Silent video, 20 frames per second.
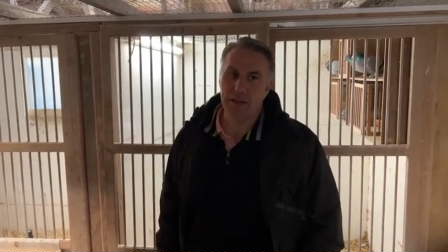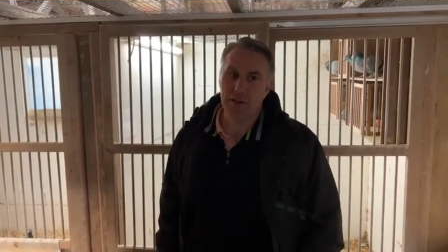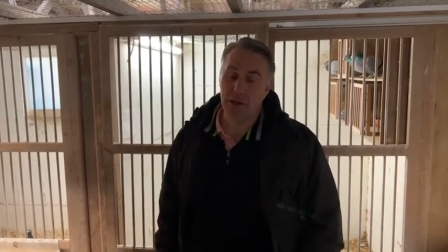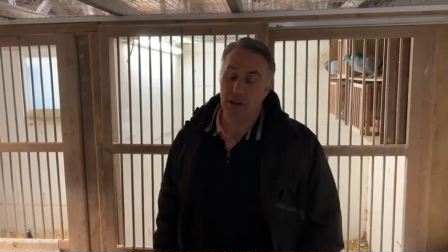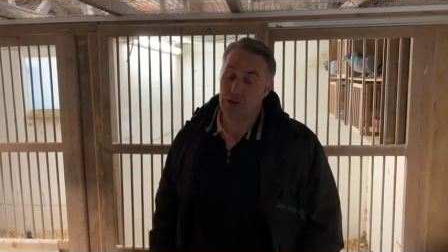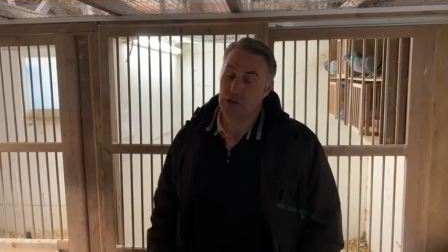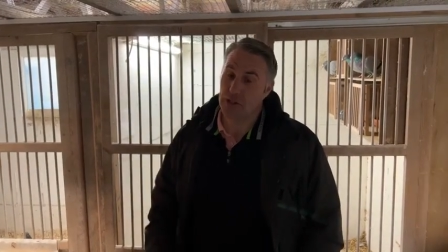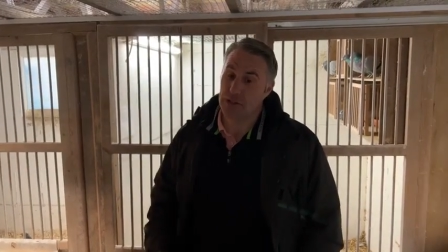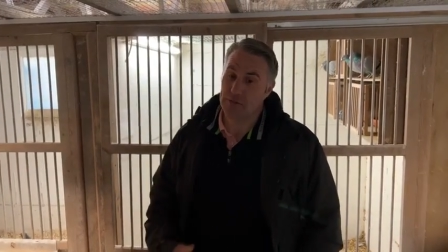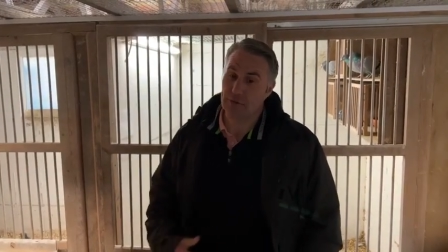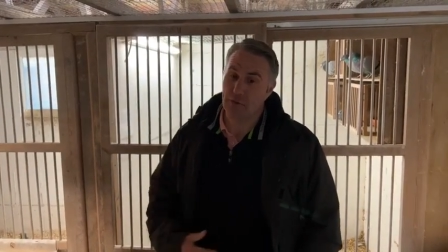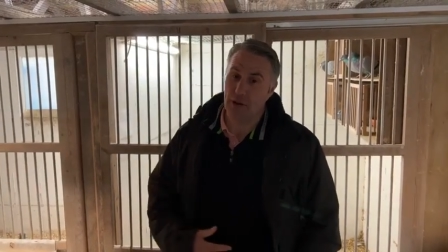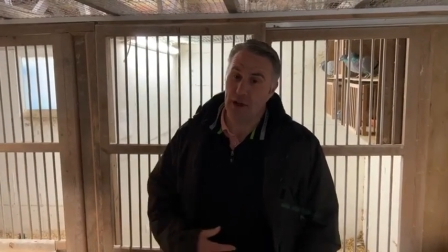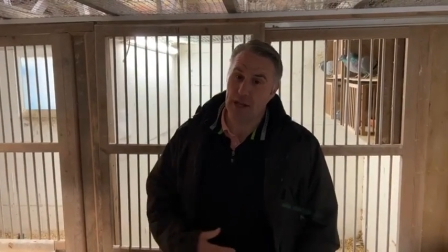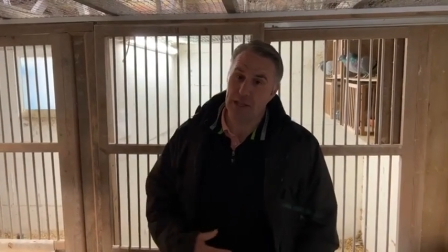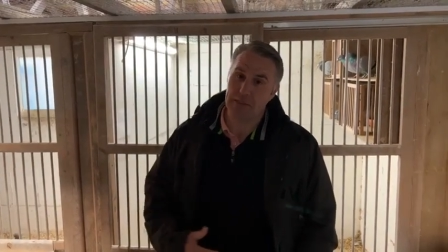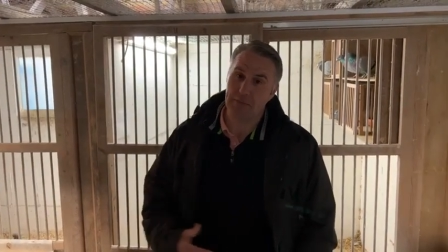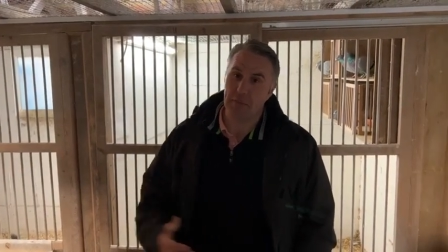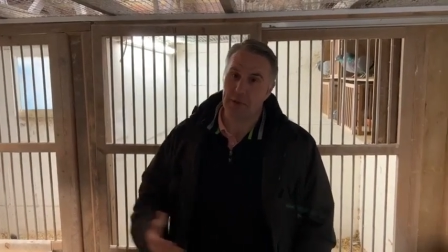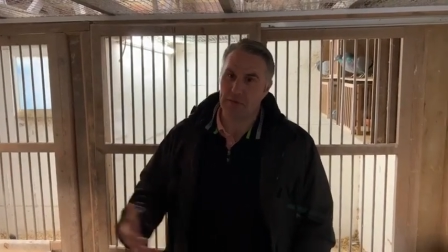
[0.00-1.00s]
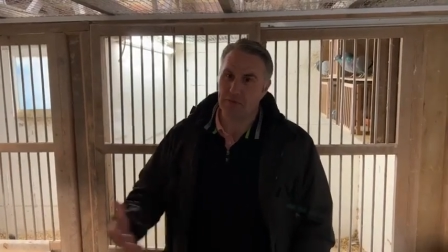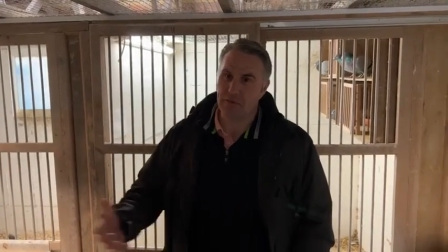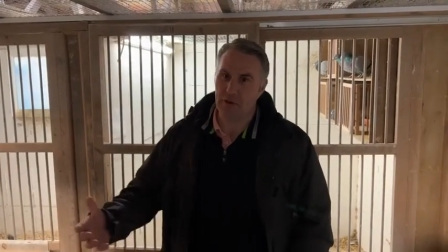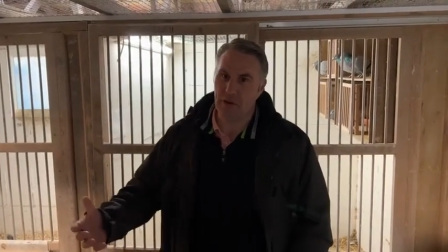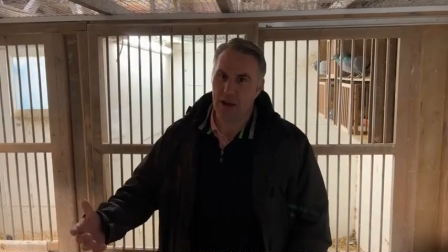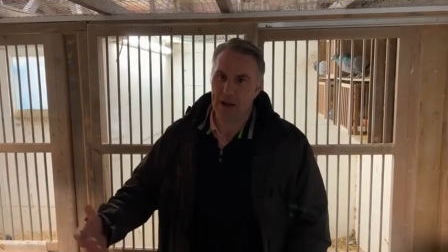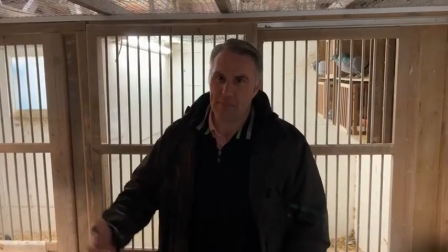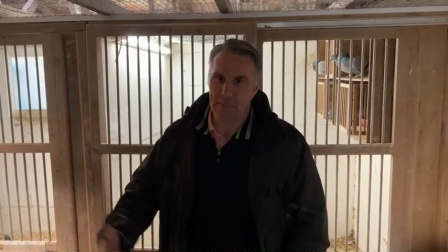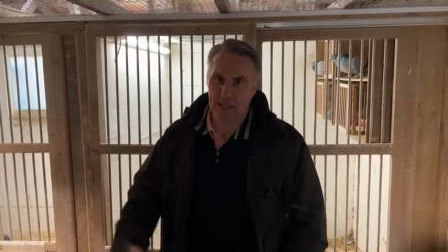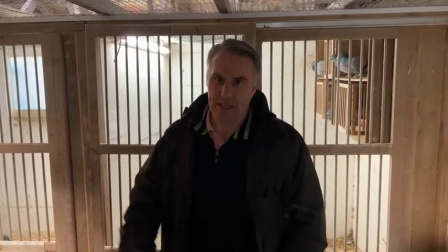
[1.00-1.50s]
not just for us, but
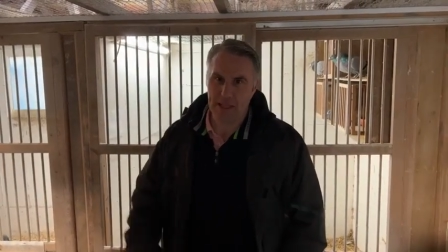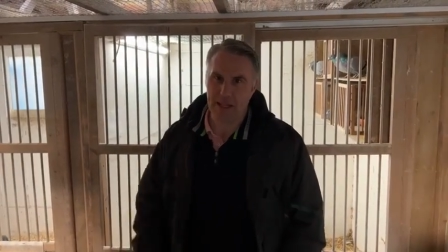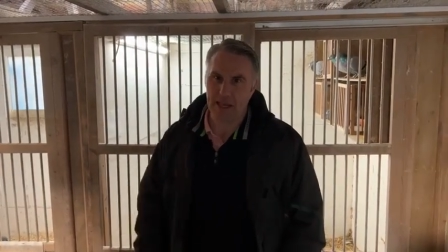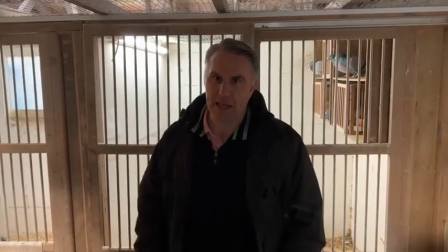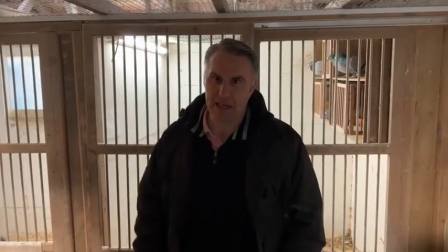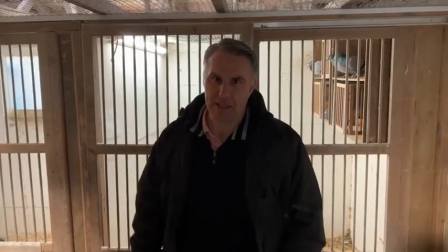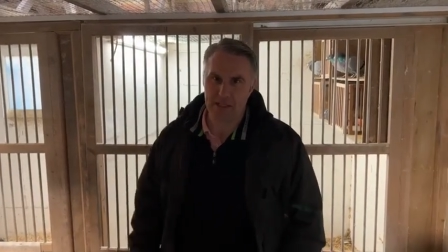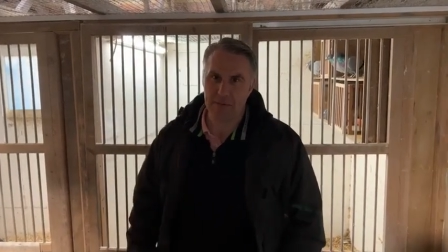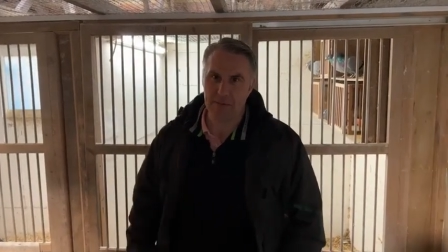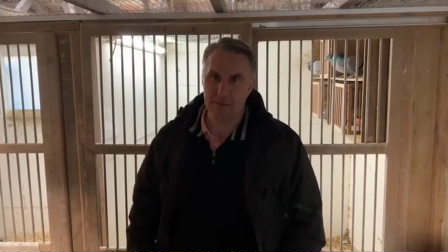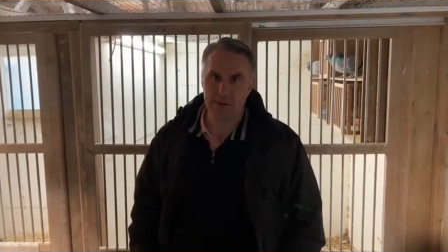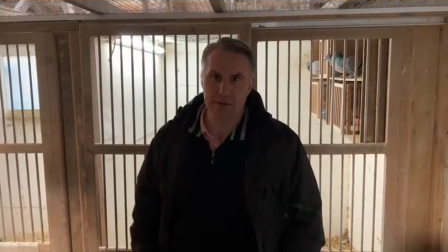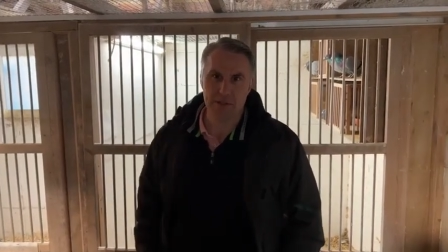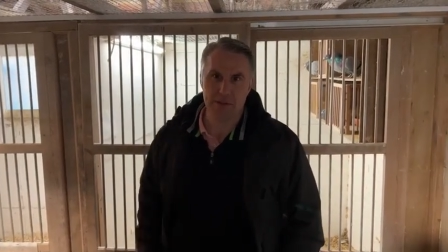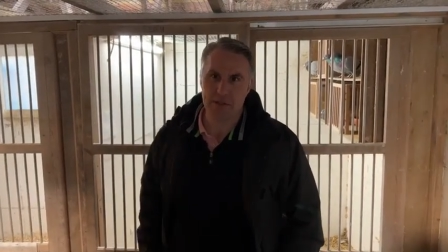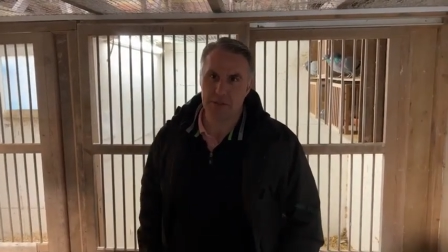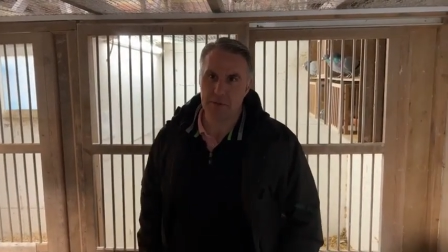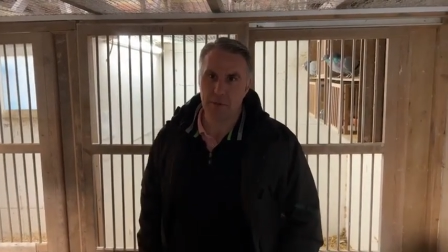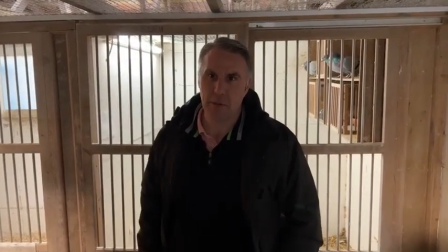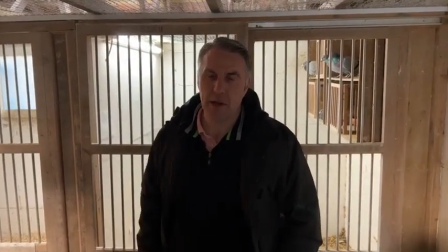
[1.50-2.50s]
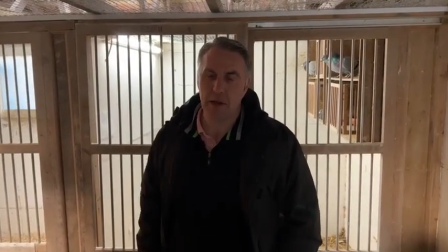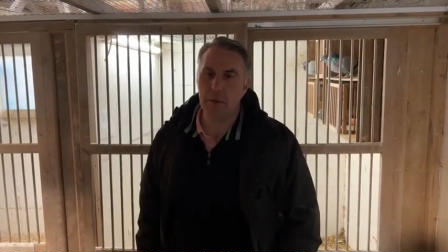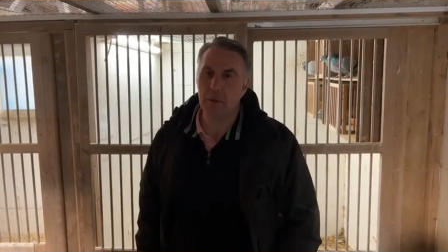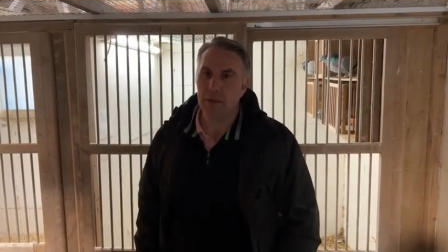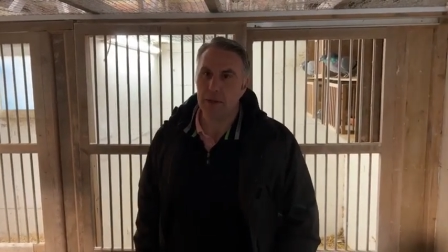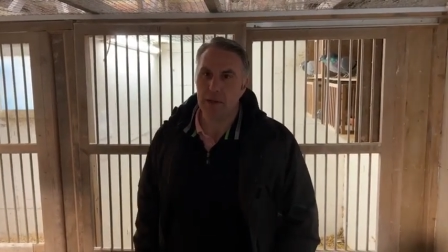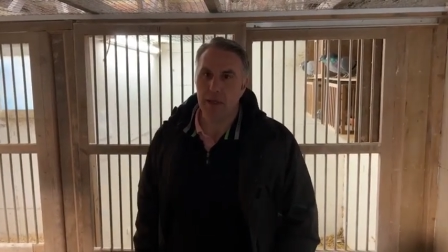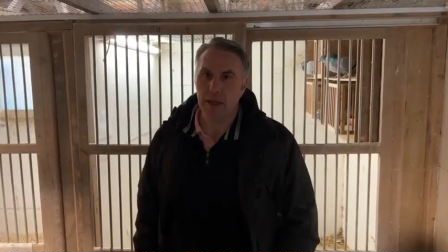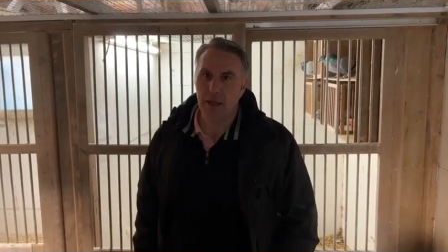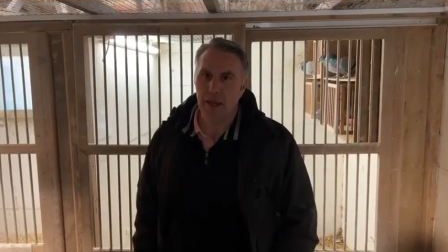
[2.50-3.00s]
for our many customers as well.